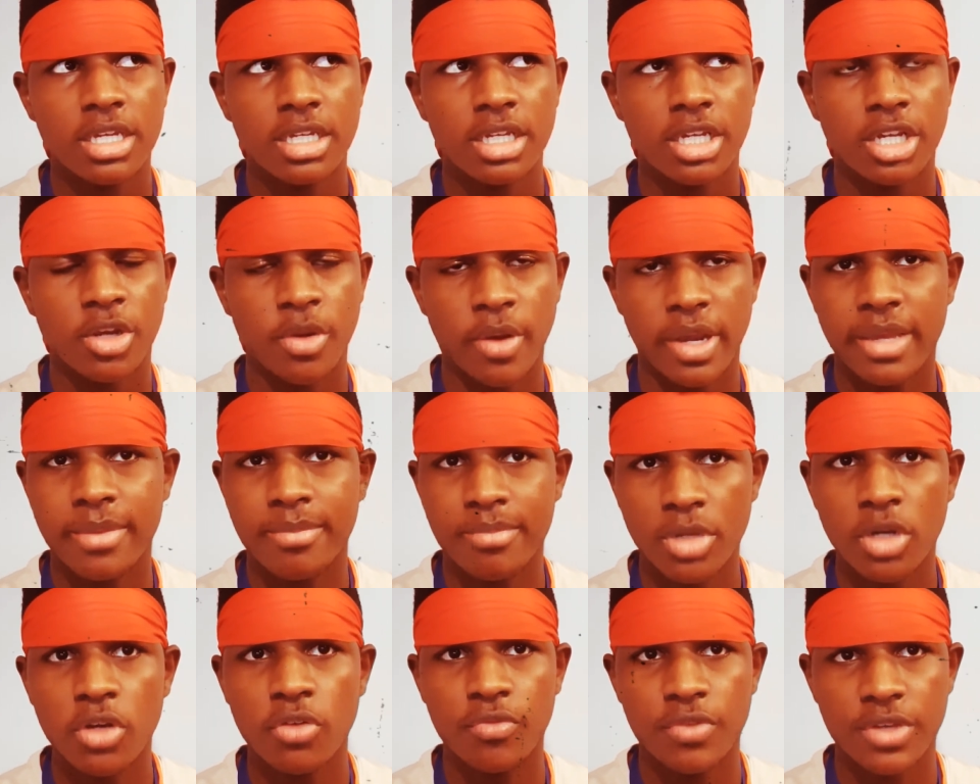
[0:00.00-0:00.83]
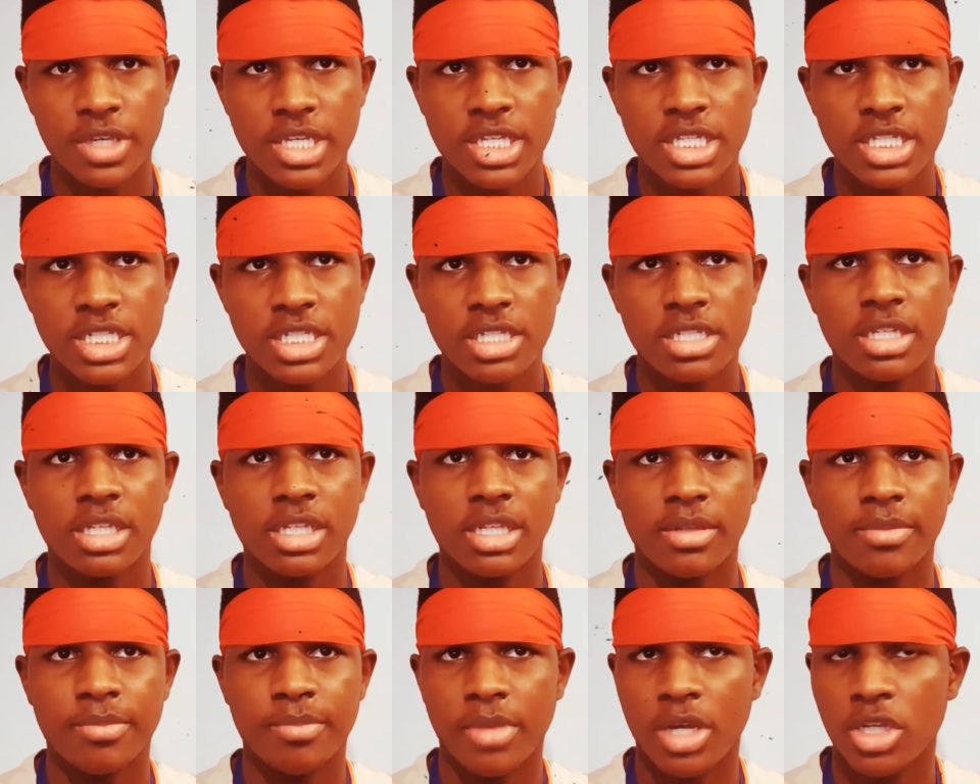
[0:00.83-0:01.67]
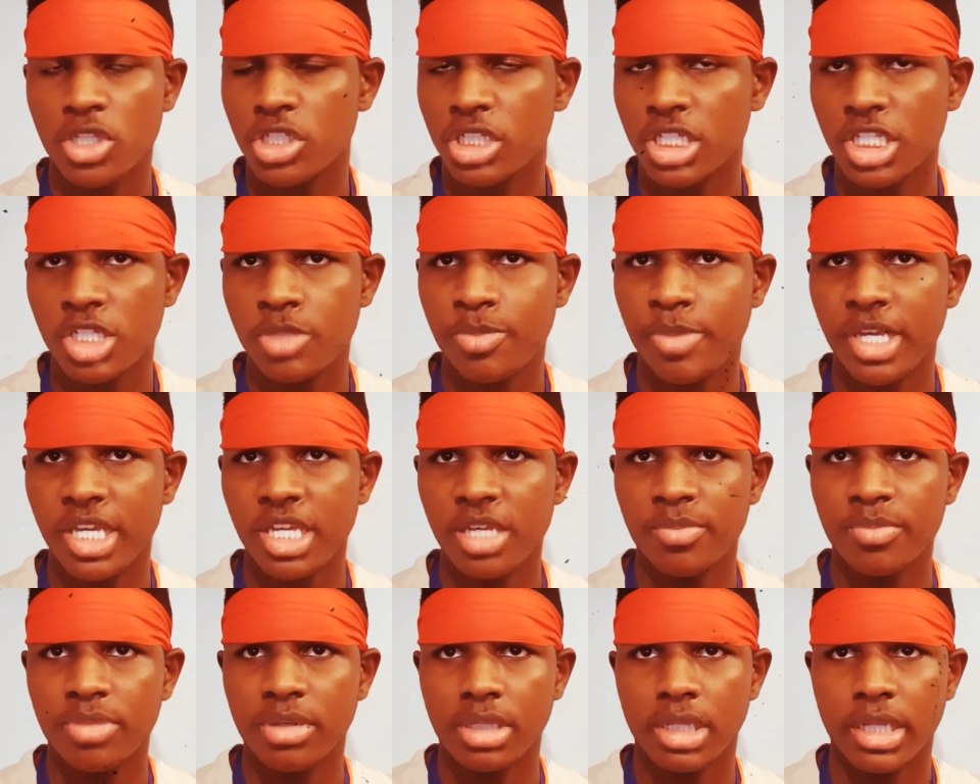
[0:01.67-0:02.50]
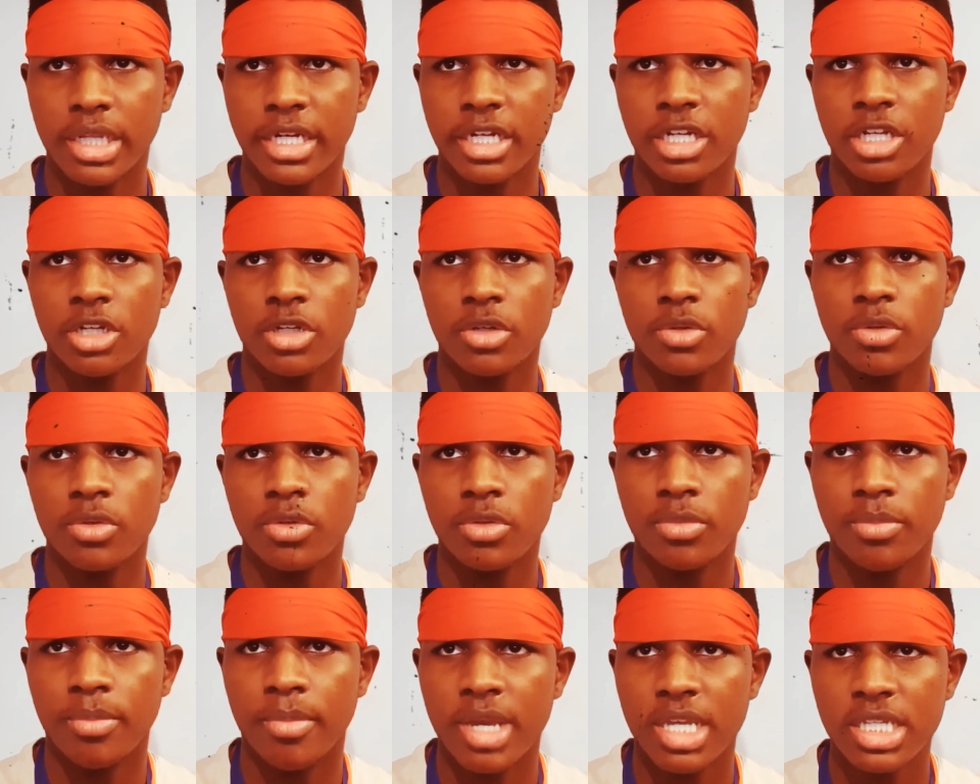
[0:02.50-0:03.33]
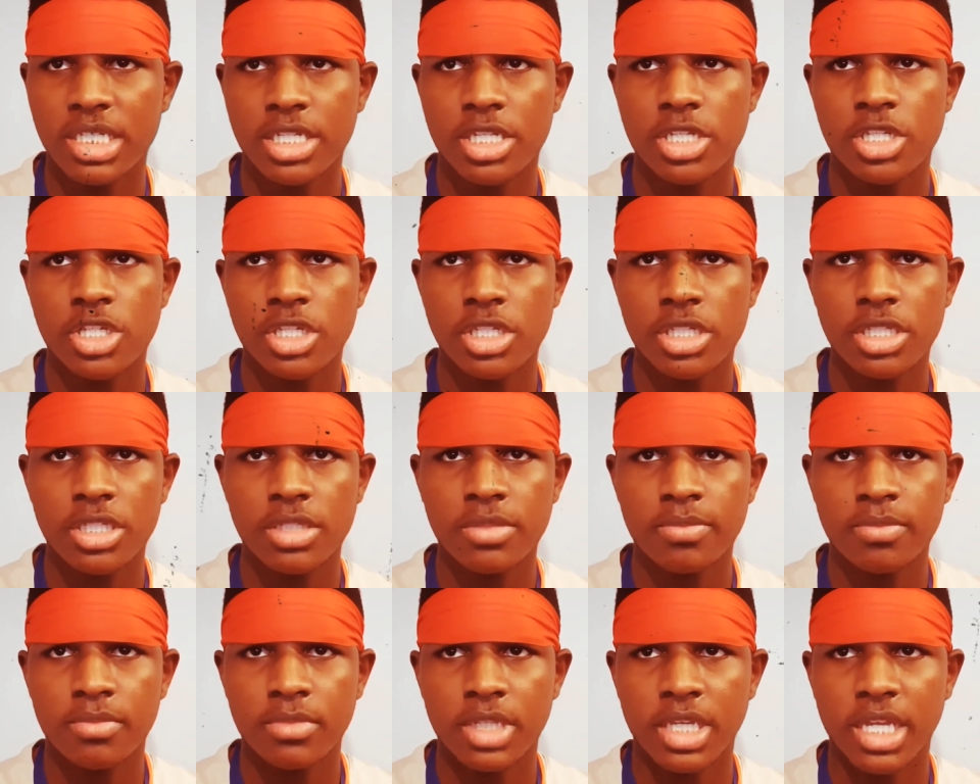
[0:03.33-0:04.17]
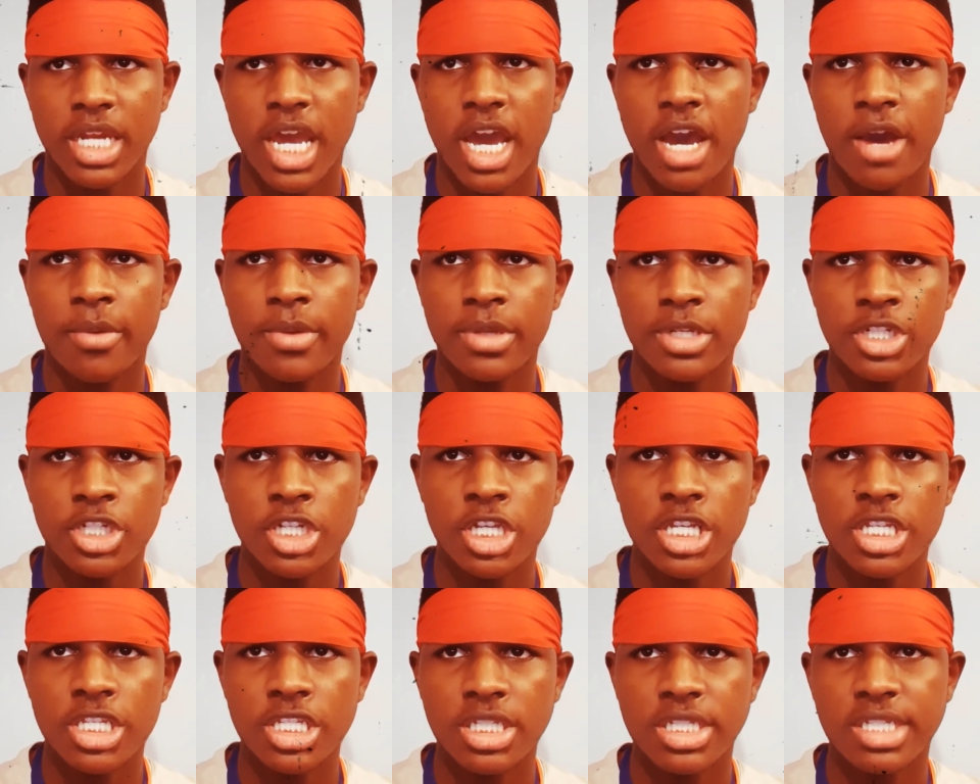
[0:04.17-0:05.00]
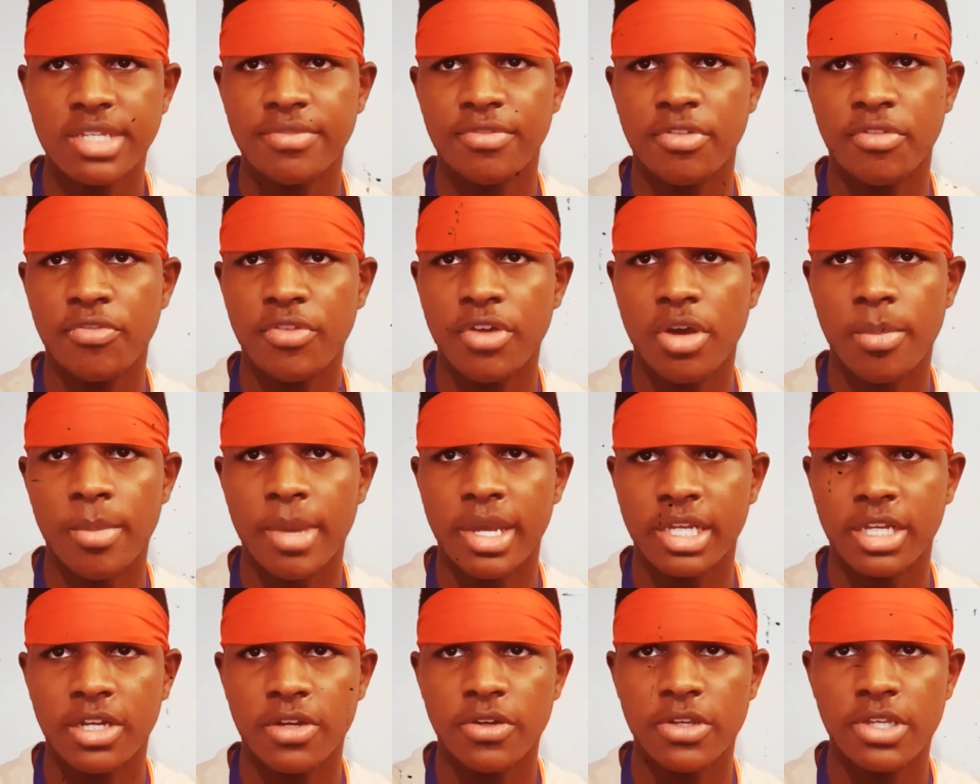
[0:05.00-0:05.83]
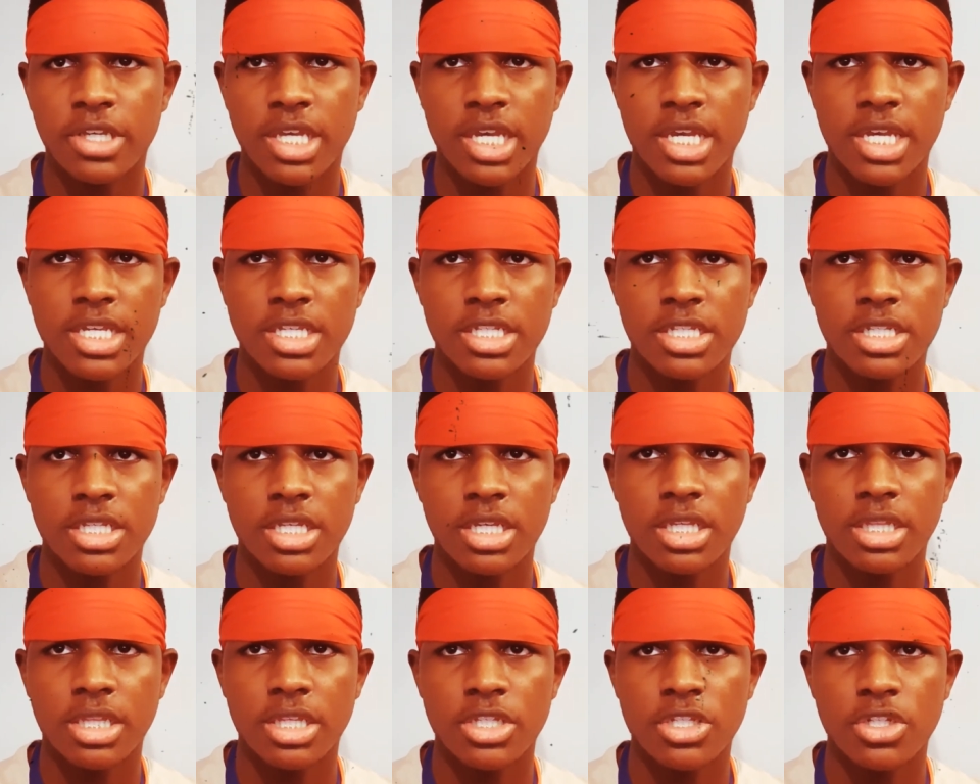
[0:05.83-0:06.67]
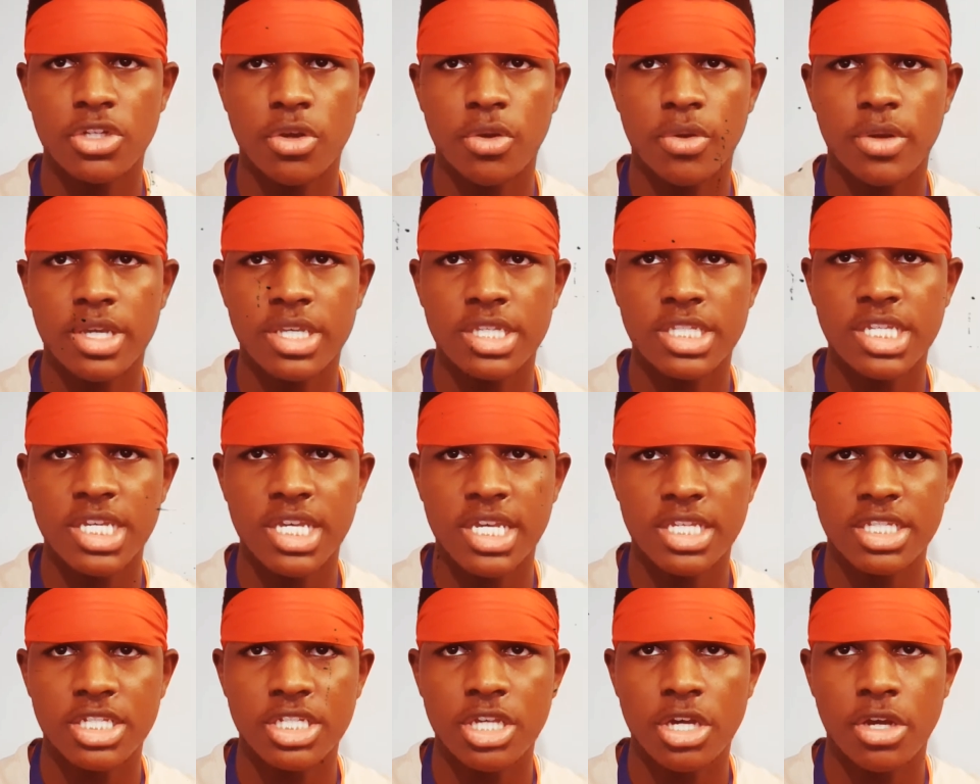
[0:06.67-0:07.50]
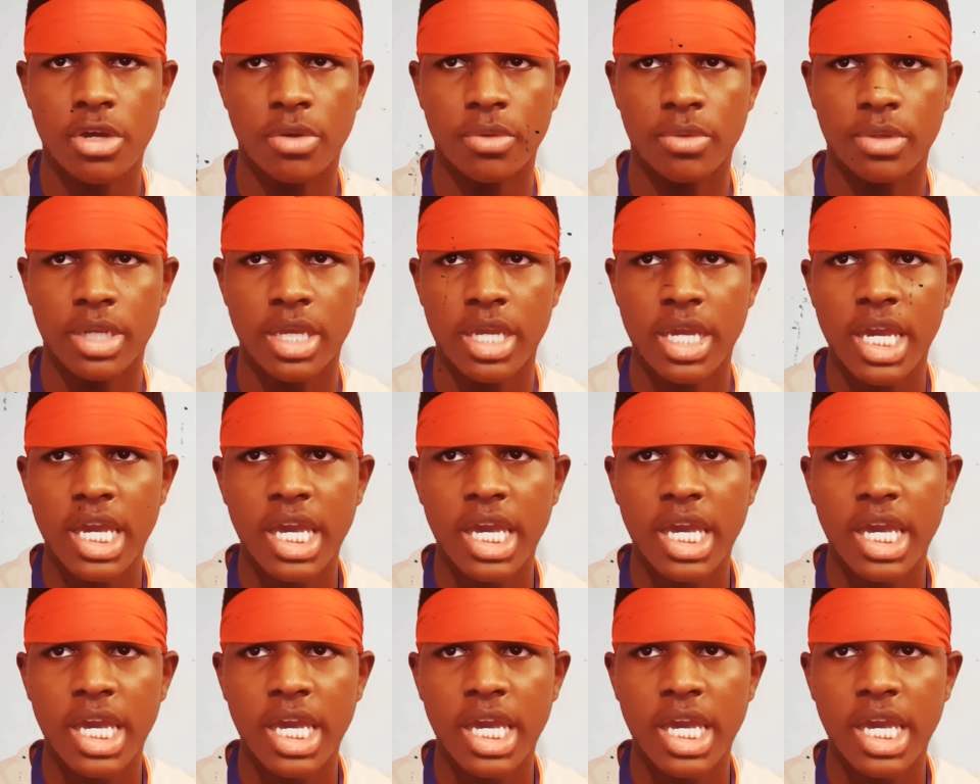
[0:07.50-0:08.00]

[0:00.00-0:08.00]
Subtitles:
great movies, mostly speaking political messages, and how ingenious of a filmmaker he is in the stories he has told.